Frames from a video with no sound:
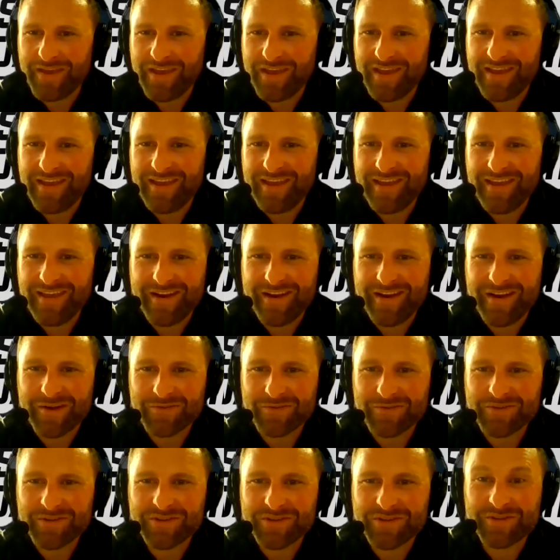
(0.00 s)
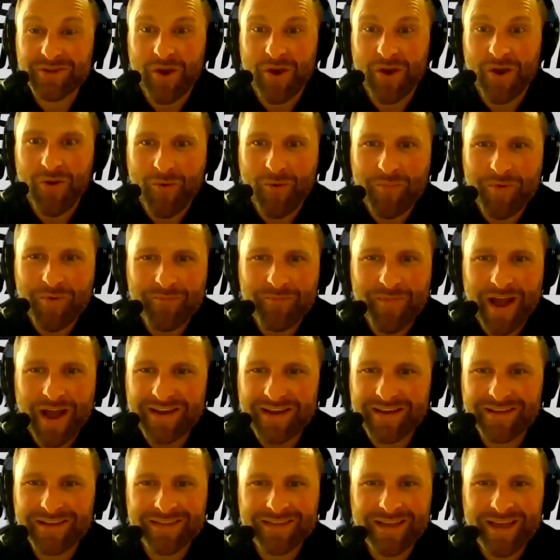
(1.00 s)
be, you know, just so
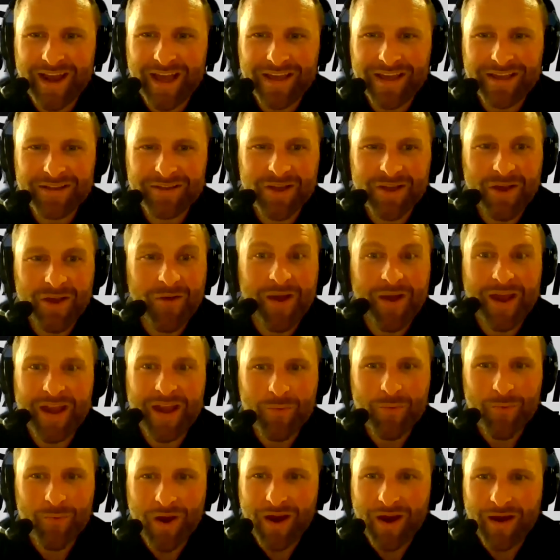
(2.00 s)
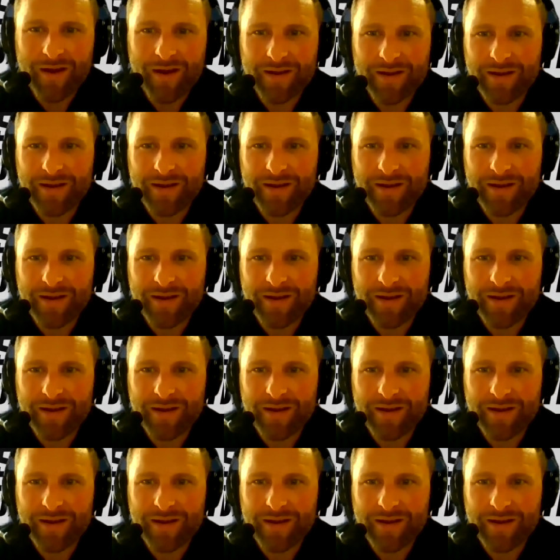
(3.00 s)
open-minded that I could go anywhere.